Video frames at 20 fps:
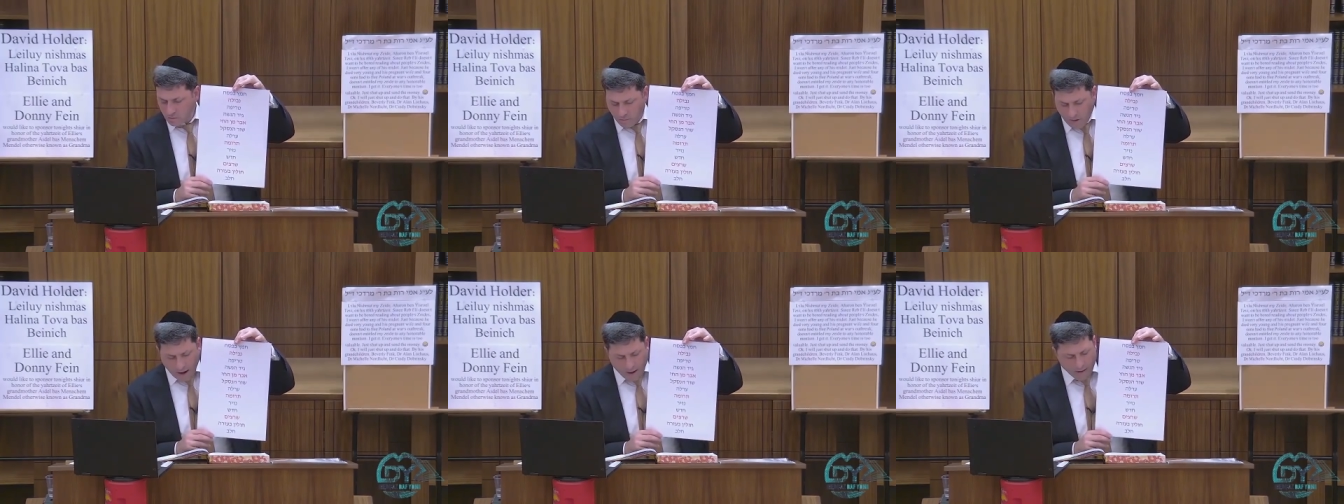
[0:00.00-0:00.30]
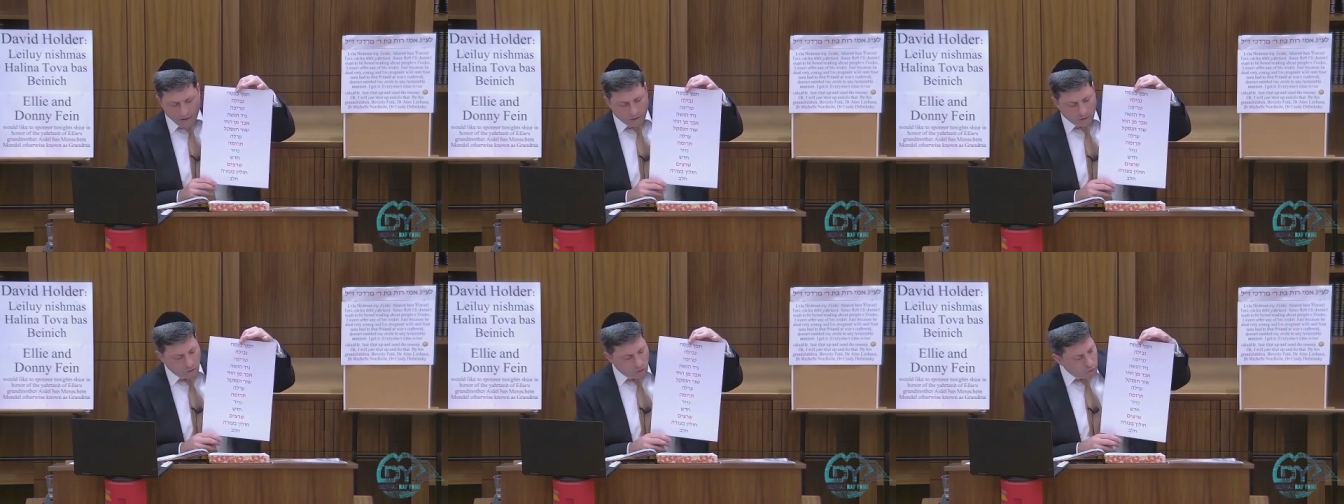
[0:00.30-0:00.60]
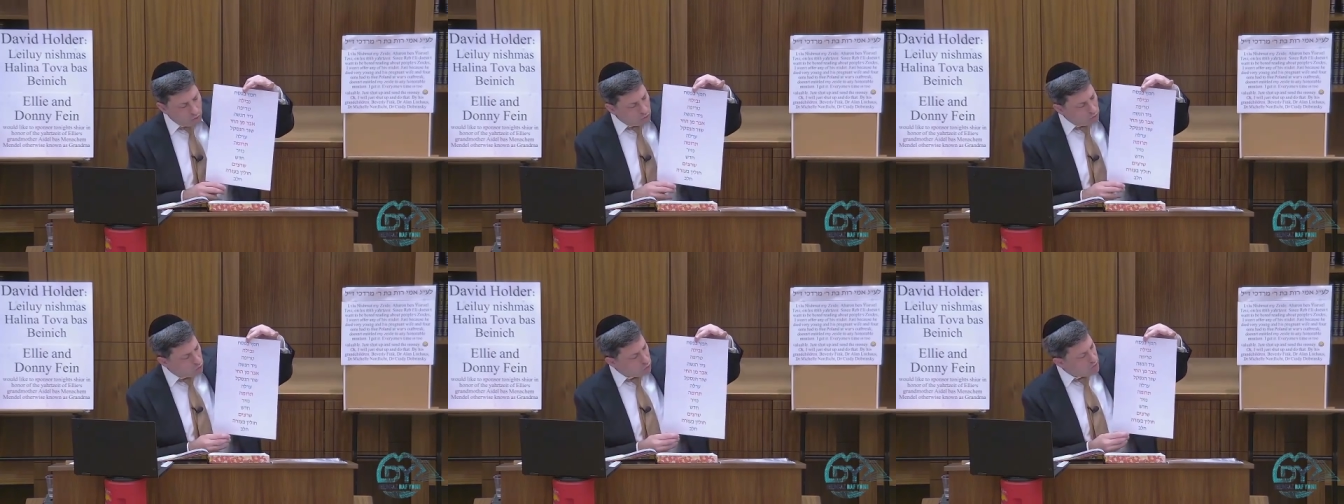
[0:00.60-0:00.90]
Probably
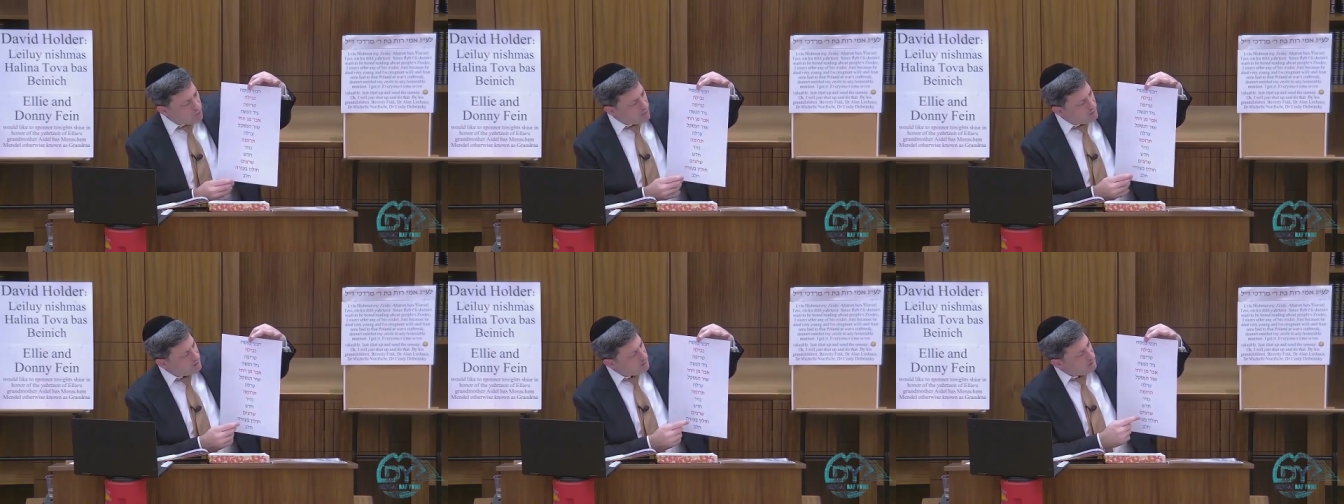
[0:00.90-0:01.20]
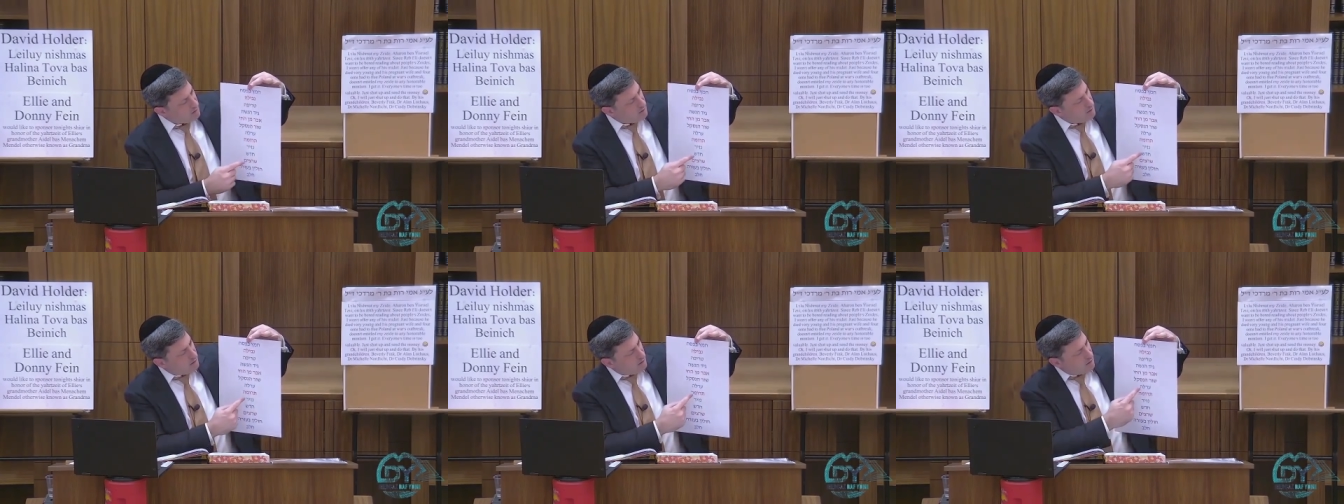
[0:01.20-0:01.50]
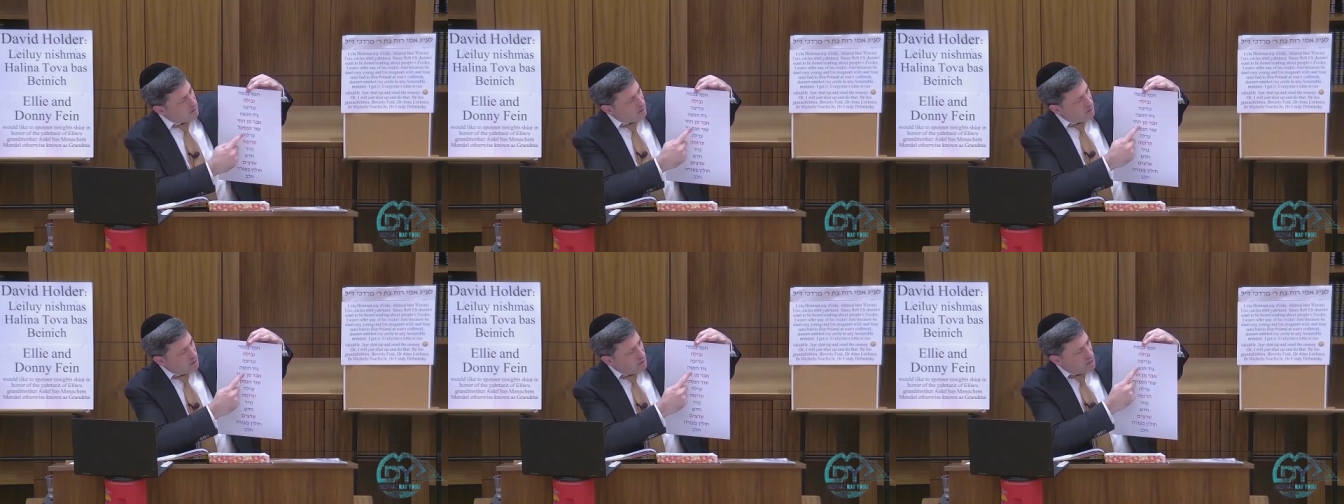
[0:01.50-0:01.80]
two, two days.
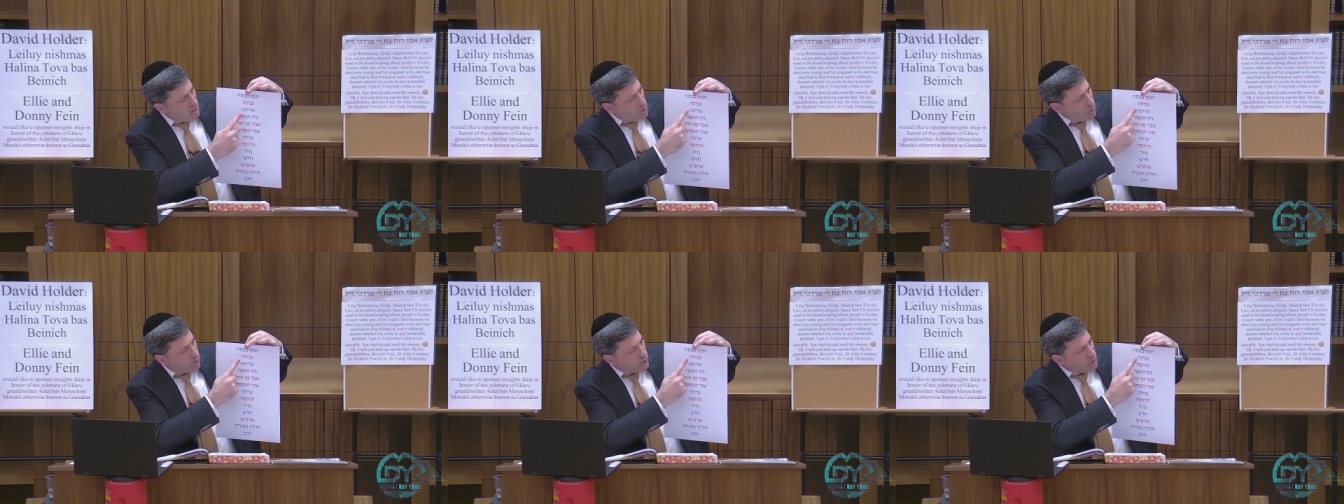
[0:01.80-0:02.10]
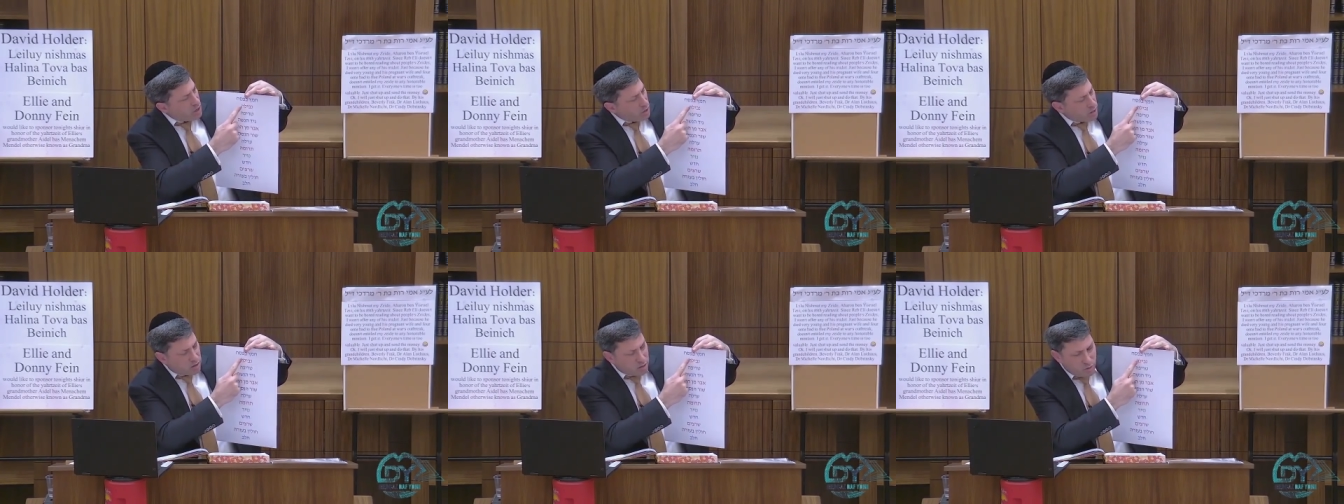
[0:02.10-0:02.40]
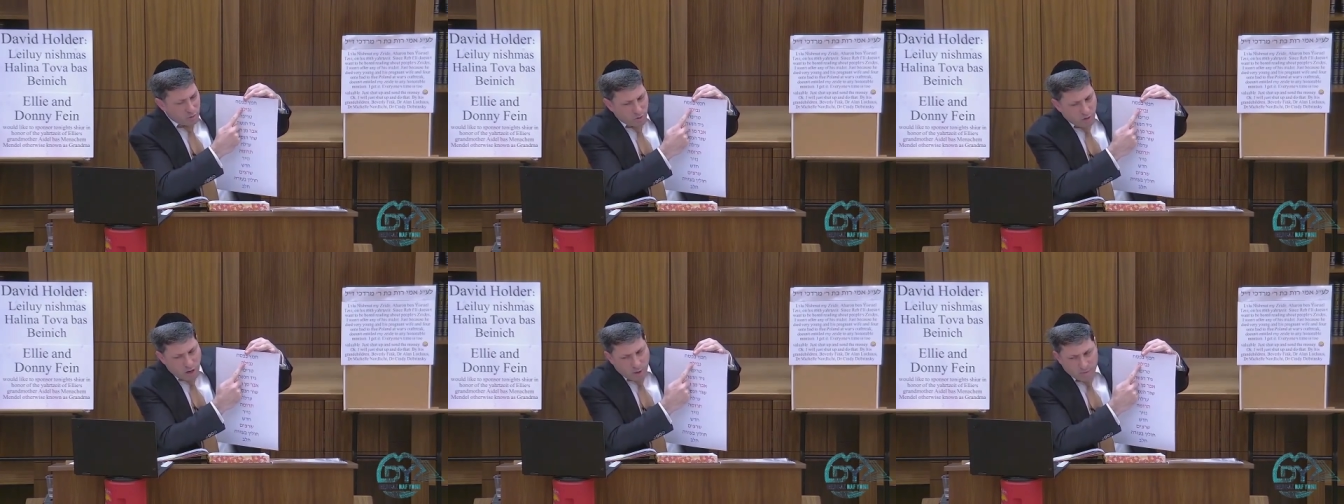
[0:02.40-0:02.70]
We're going to go
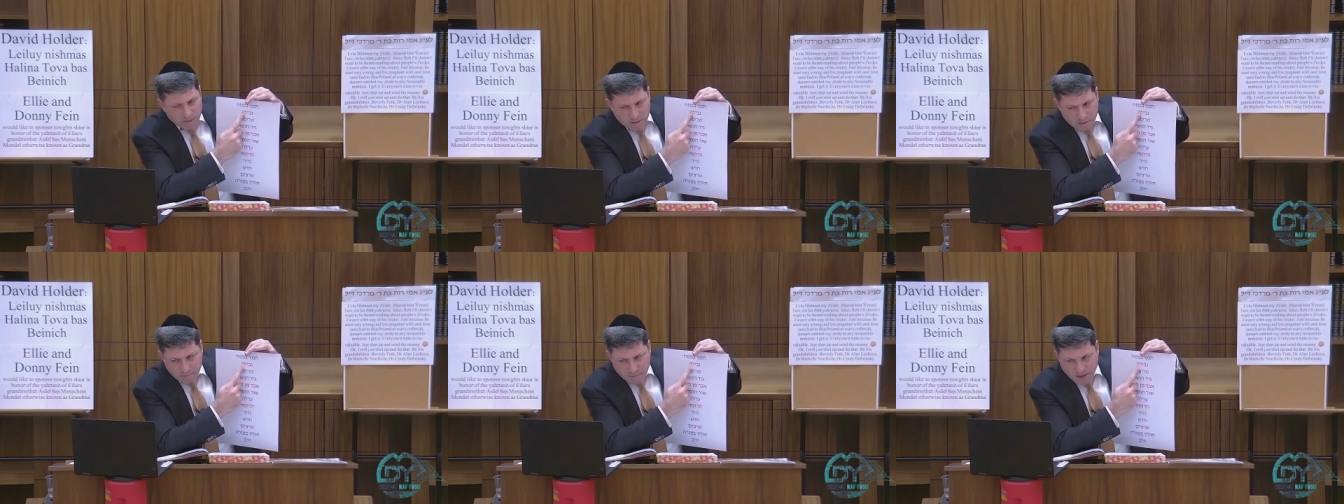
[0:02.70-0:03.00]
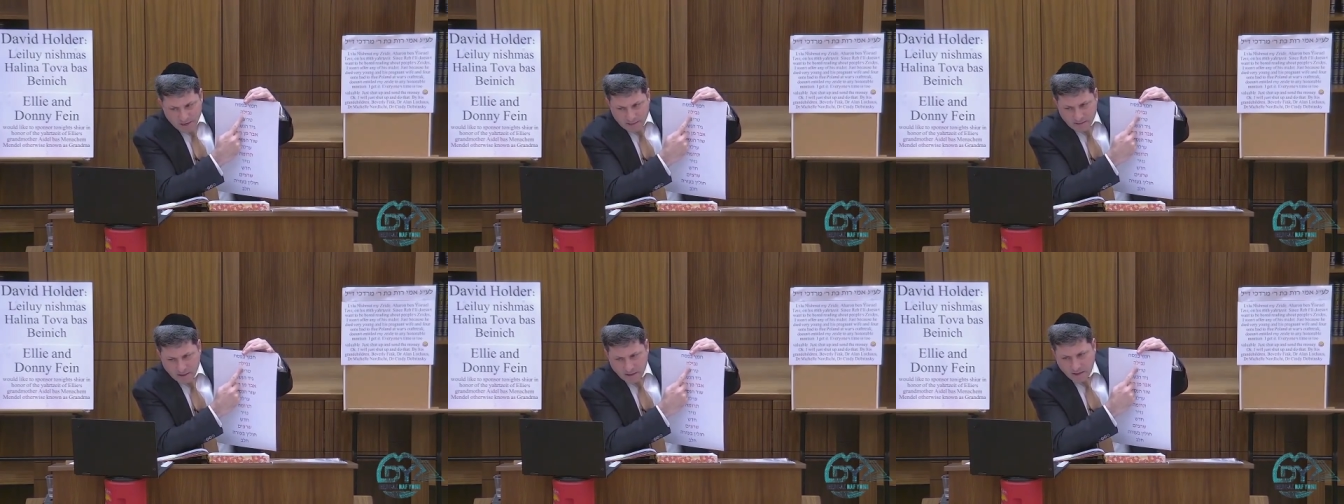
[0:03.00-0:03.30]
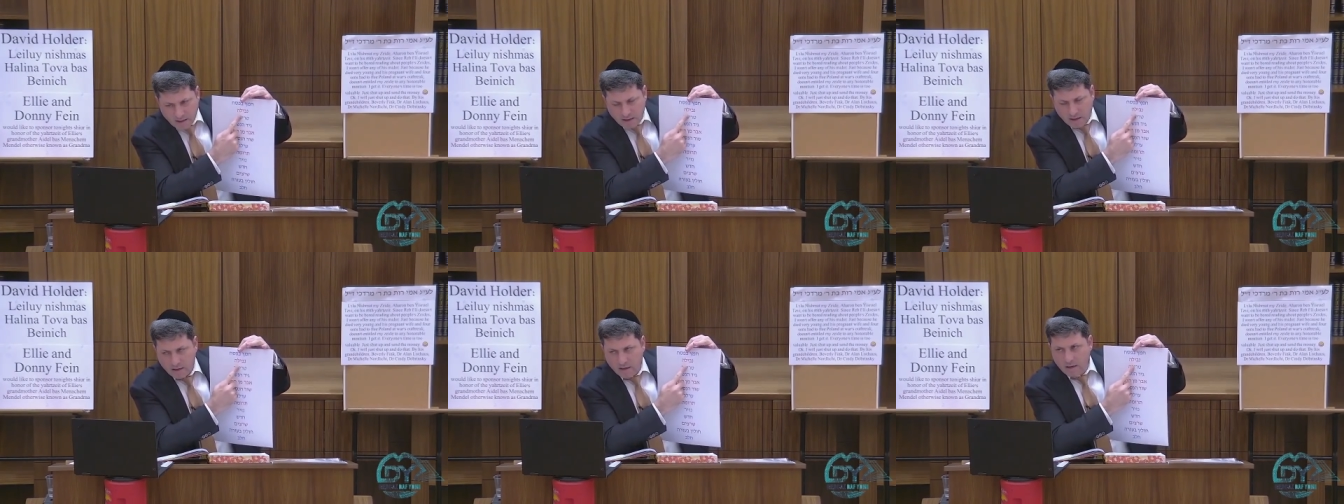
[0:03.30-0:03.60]
through Chametz and
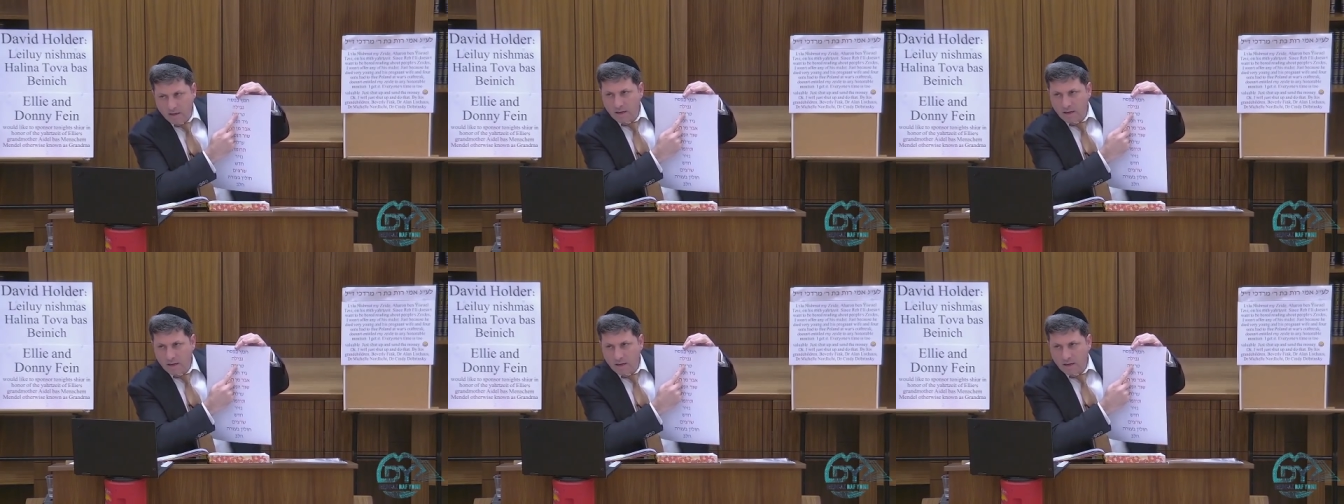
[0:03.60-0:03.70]
Pesach,